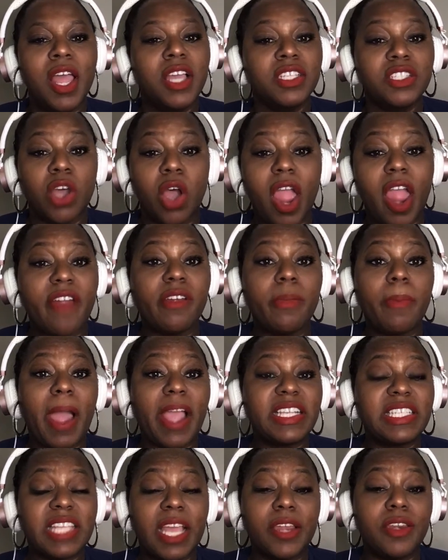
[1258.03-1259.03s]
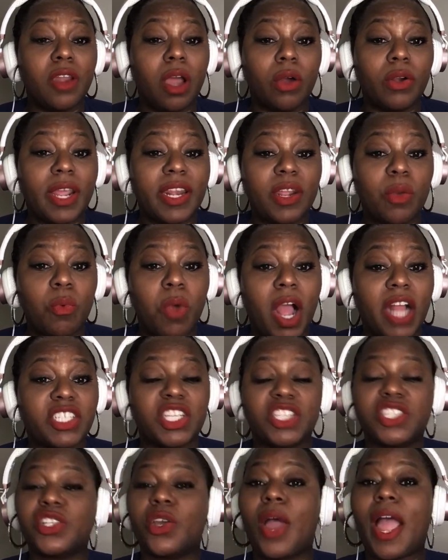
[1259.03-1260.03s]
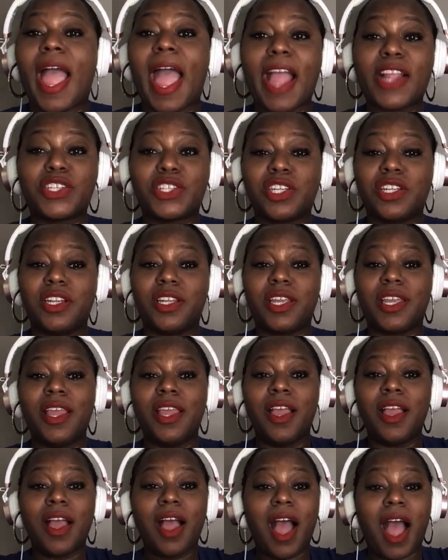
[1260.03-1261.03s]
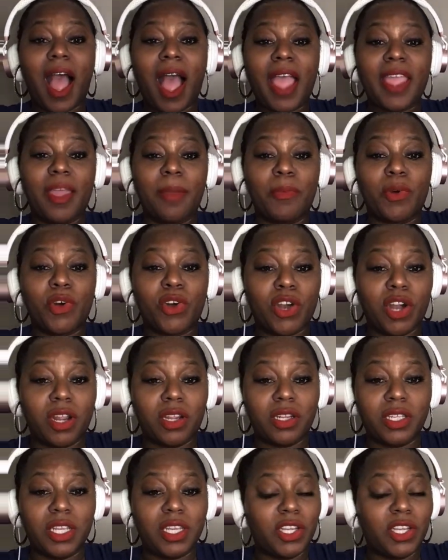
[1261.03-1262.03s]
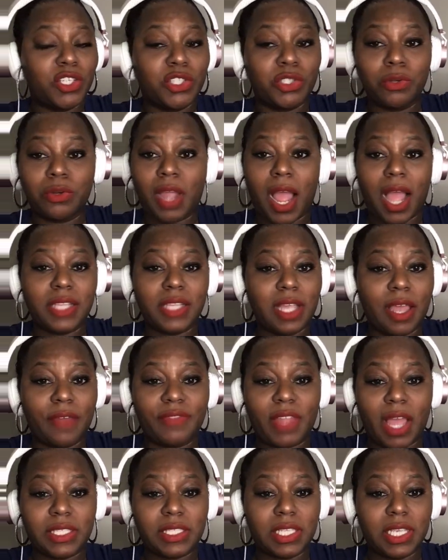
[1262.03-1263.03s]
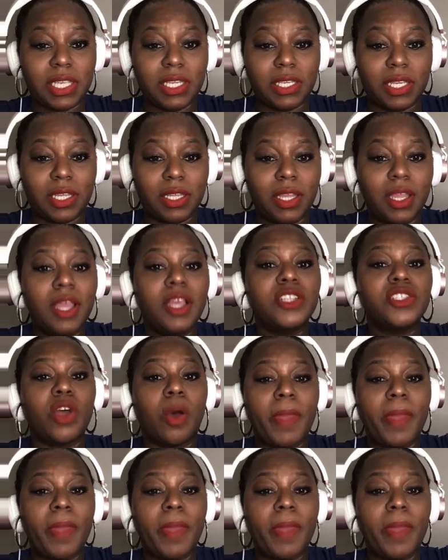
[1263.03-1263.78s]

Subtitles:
So everybody said no, they didn't watch it. So actually, I am early because you guys have not seen it. So